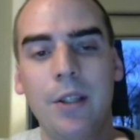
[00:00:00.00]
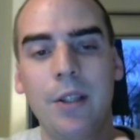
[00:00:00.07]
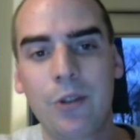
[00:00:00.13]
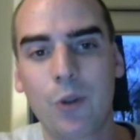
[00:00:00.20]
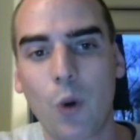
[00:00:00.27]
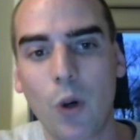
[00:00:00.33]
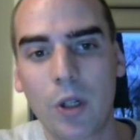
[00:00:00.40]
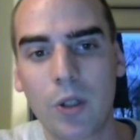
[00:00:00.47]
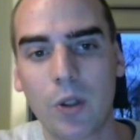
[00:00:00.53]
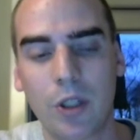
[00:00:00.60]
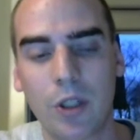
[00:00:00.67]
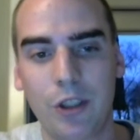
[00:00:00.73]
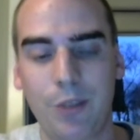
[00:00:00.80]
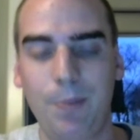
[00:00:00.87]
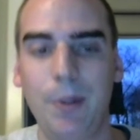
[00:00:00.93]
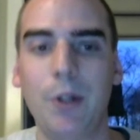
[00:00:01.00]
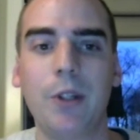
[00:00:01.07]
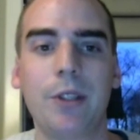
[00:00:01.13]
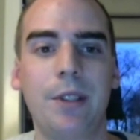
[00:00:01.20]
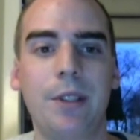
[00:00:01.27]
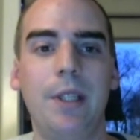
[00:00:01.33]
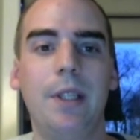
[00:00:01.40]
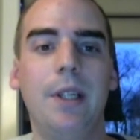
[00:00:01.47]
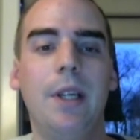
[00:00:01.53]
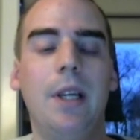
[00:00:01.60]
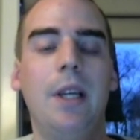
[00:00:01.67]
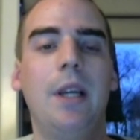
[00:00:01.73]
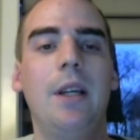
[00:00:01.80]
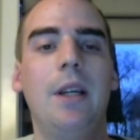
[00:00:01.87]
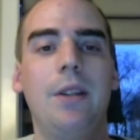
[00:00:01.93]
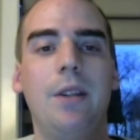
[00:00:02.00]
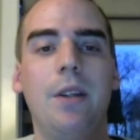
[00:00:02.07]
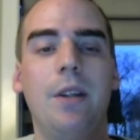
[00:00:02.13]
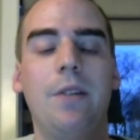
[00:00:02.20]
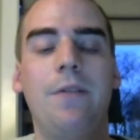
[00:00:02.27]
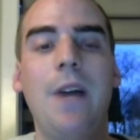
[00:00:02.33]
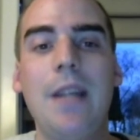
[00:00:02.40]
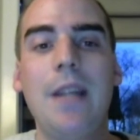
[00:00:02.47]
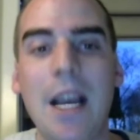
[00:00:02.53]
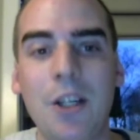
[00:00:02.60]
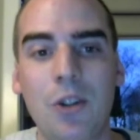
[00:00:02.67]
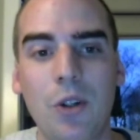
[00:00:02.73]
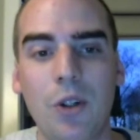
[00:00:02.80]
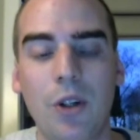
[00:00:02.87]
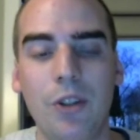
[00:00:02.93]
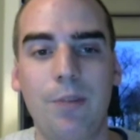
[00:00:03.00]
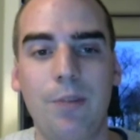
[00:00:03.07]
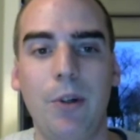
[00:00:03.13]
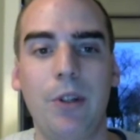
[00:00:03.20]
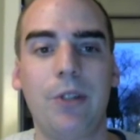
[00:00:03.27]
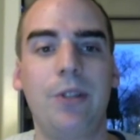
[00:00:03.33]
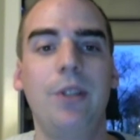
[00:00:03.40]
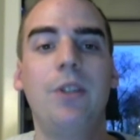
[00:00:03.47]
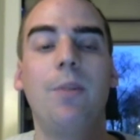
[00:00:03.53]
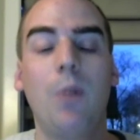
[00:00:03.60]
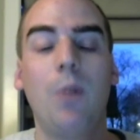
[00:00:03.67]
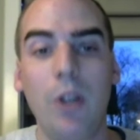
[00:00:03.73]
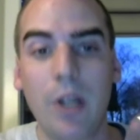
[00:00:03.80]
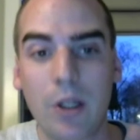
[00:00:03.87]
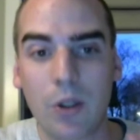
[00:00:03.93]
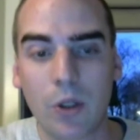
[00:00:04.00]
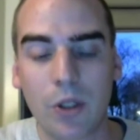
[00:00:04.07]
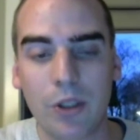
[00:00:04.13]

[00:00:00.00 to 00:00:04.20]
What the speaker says: historical conspiracy, the financial conspiracy, the political